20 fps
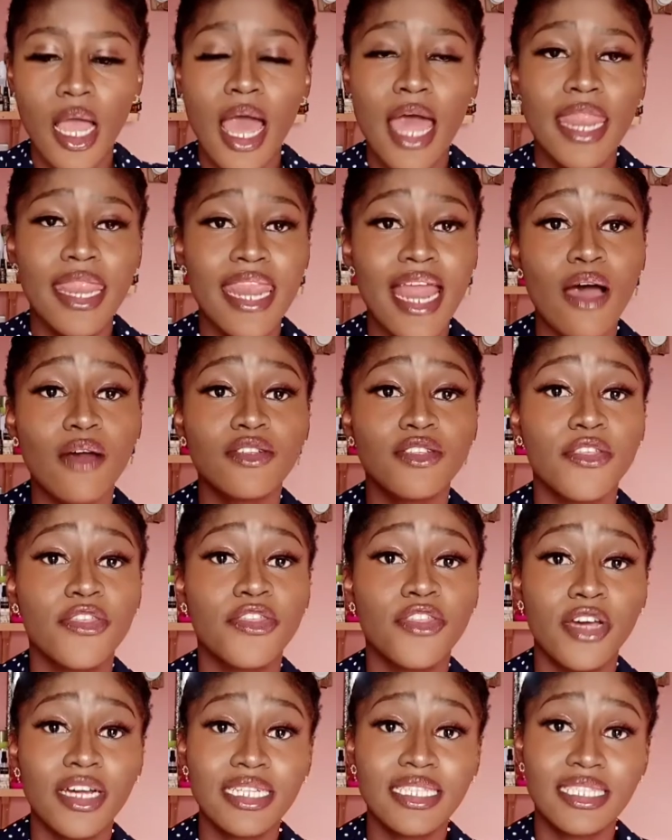Now, the
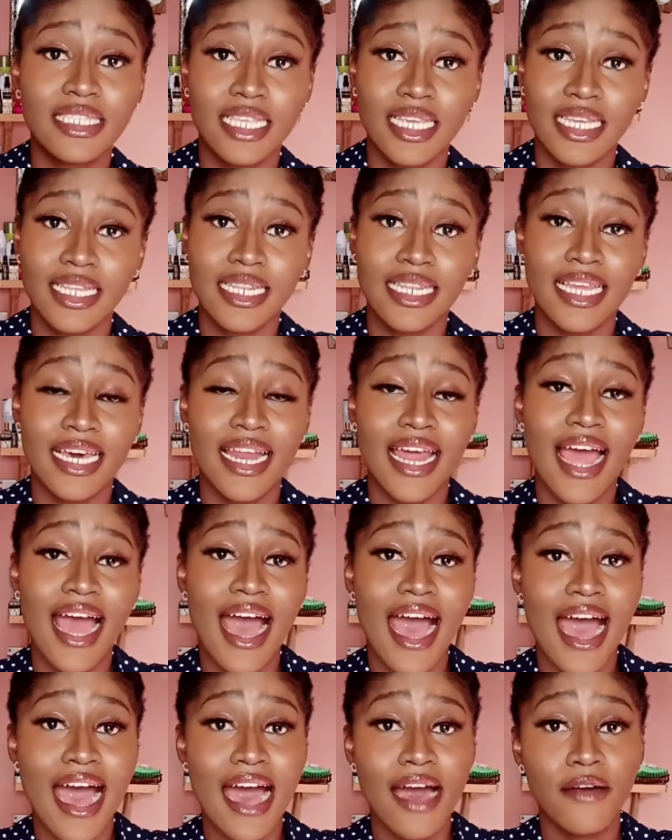third thing that I
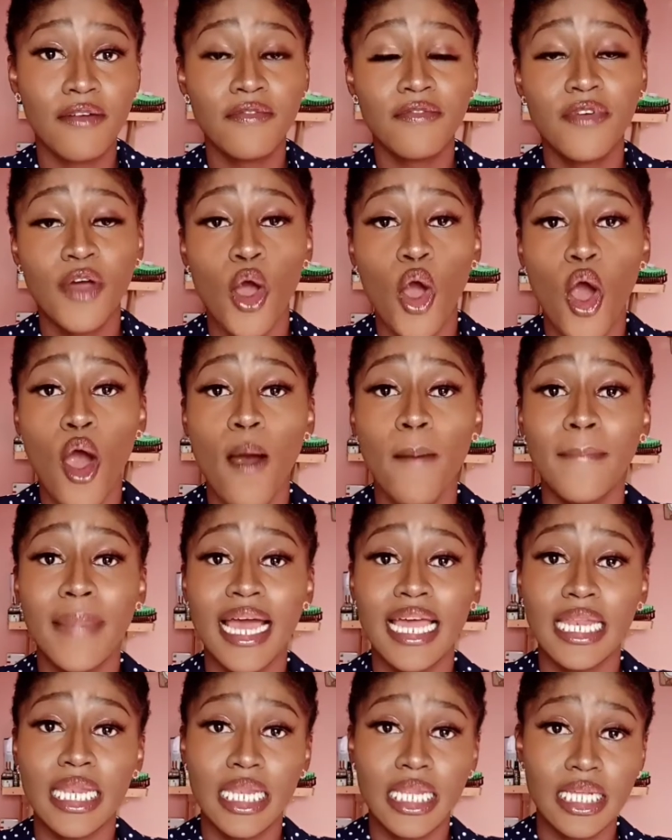have on my
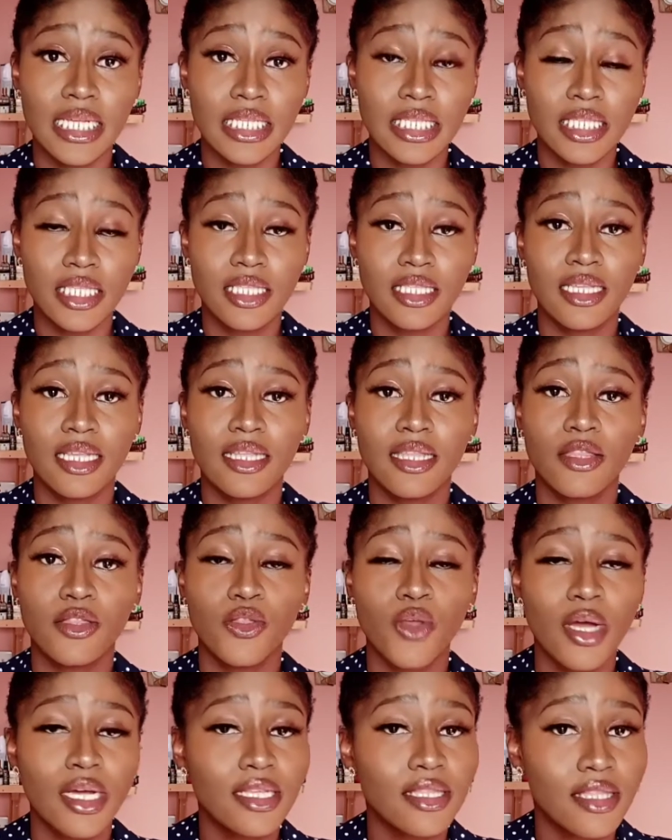list, the
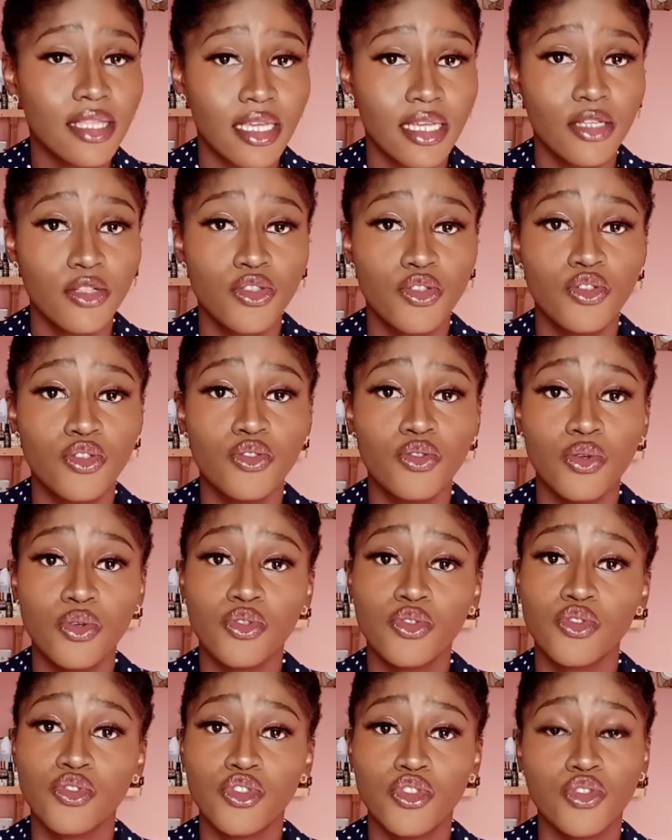third thing to know
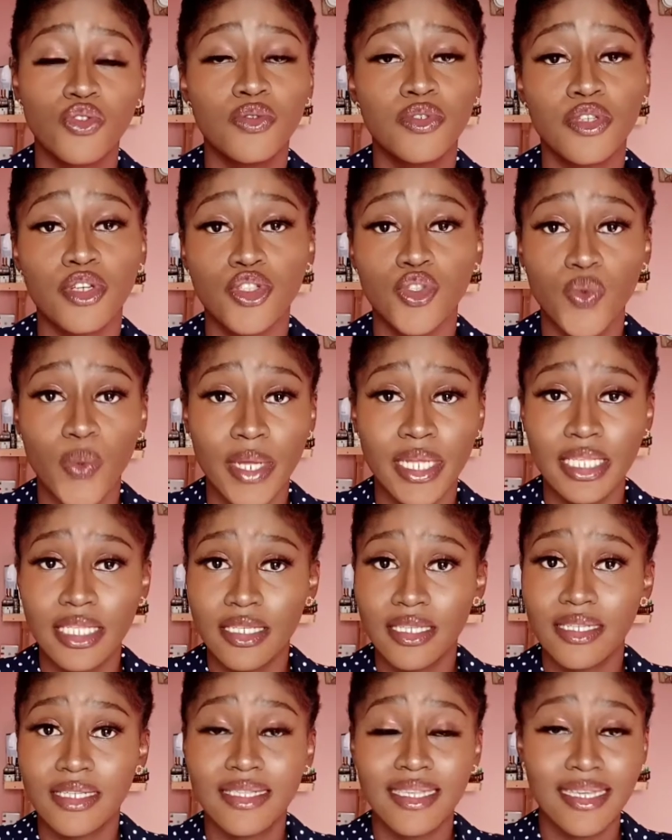to do in your
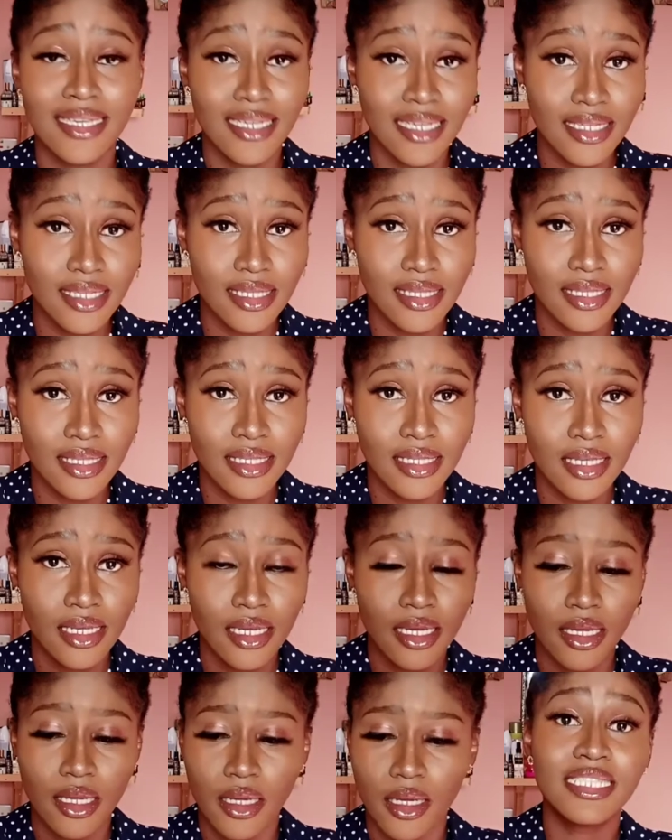20s is,
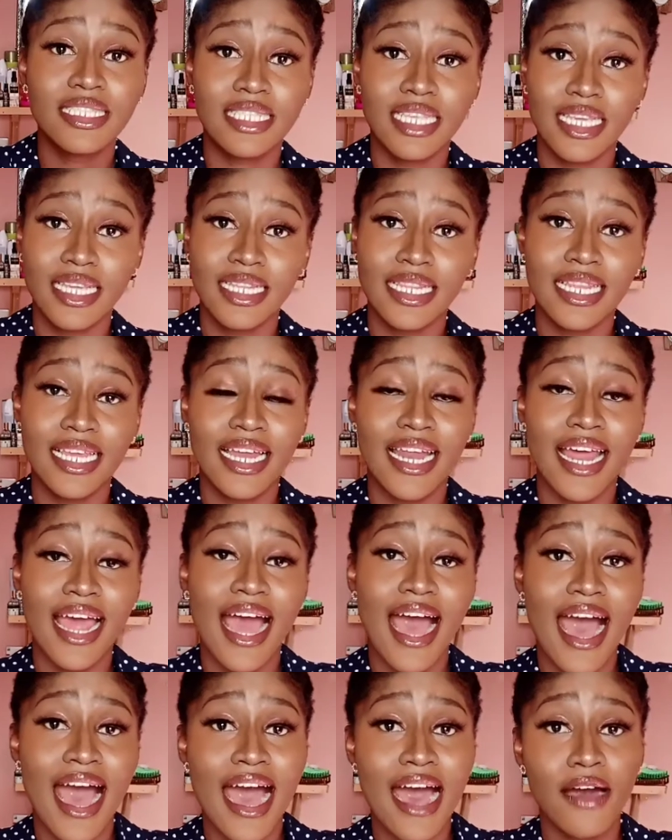thing that I
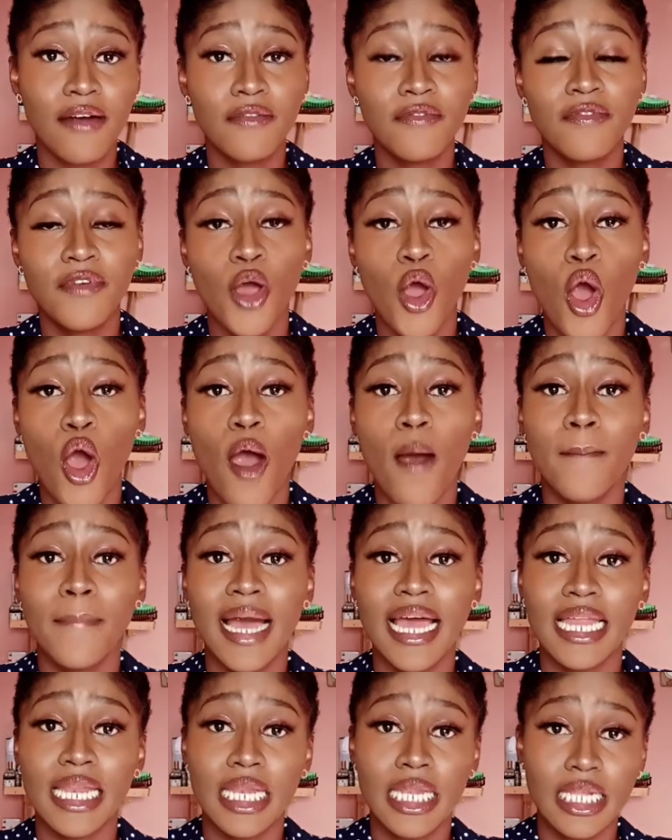have on
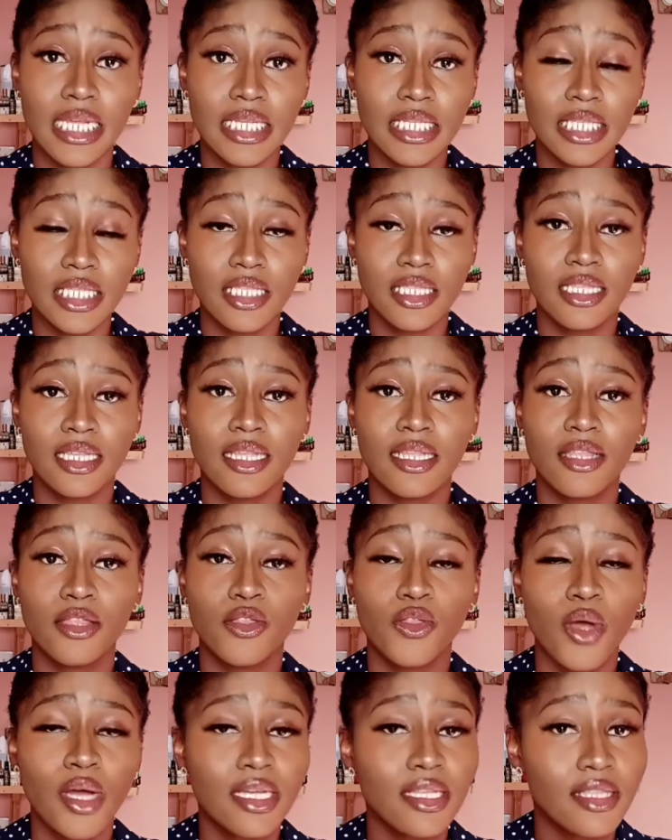my list, the
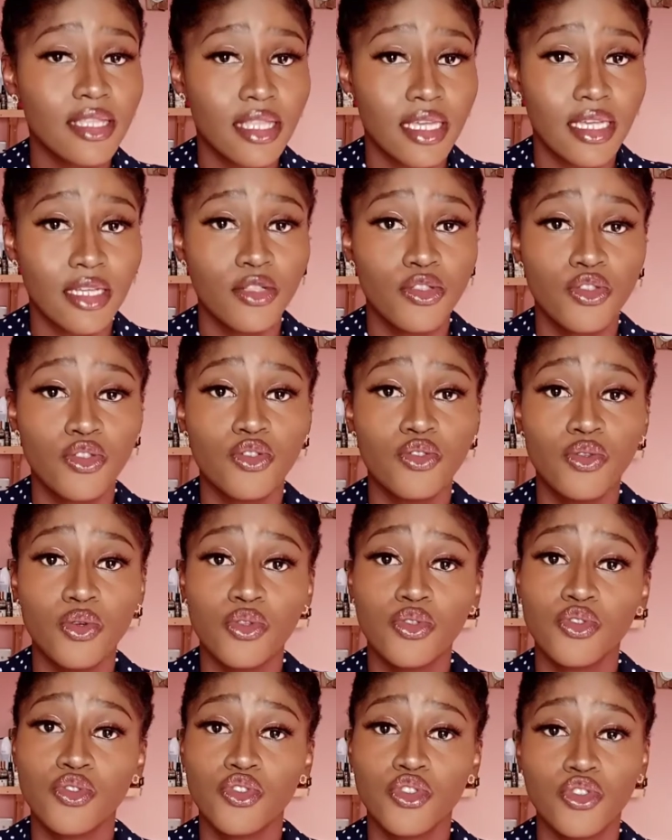third thing to know
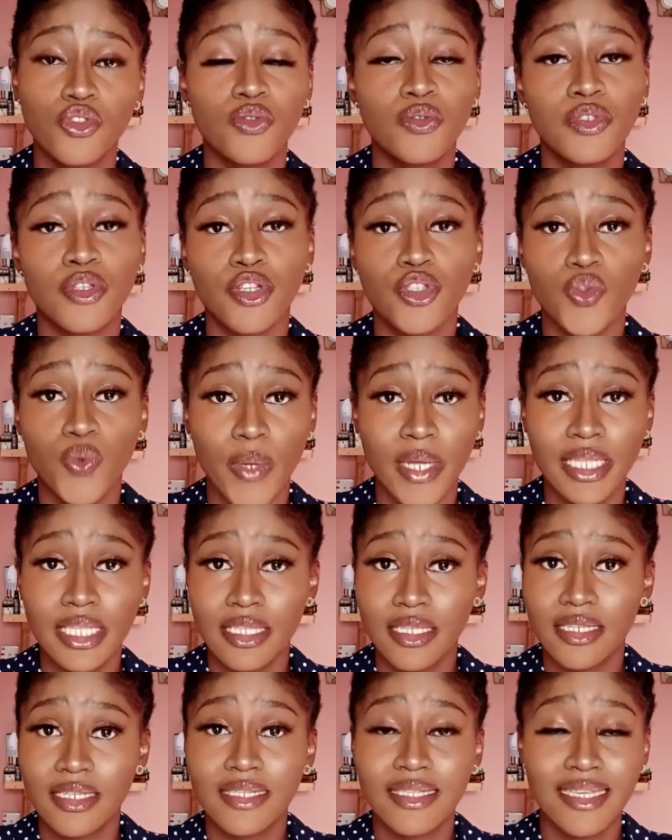to do in your
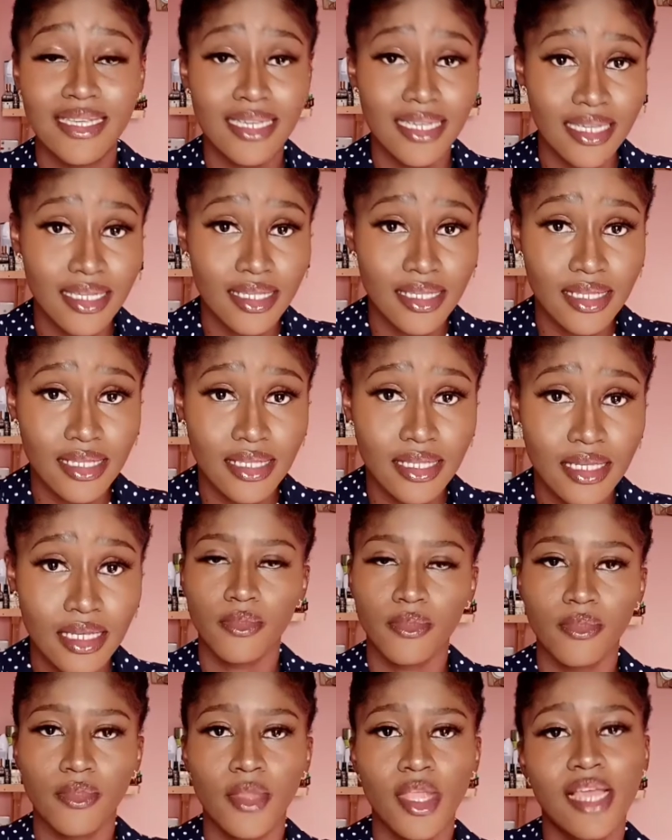20s is
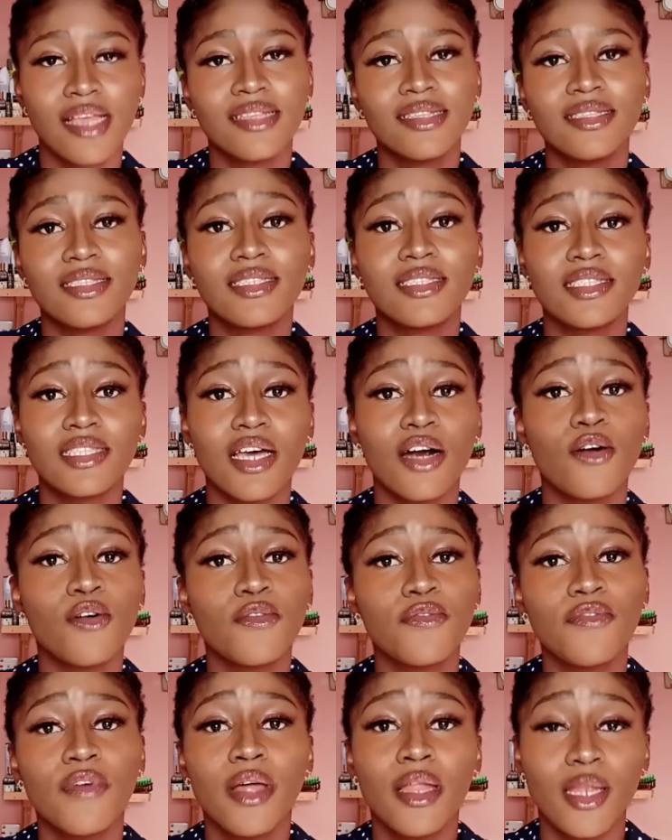
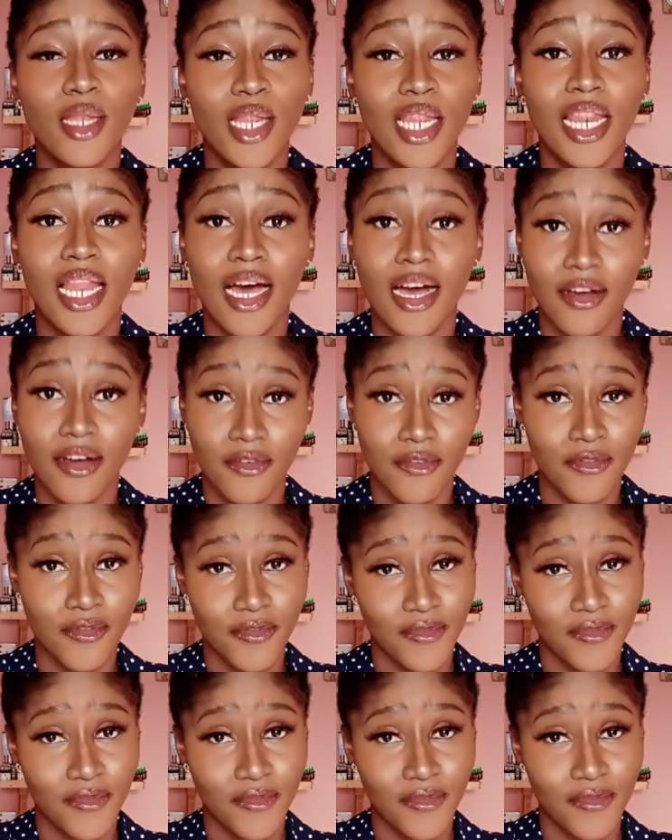self-love.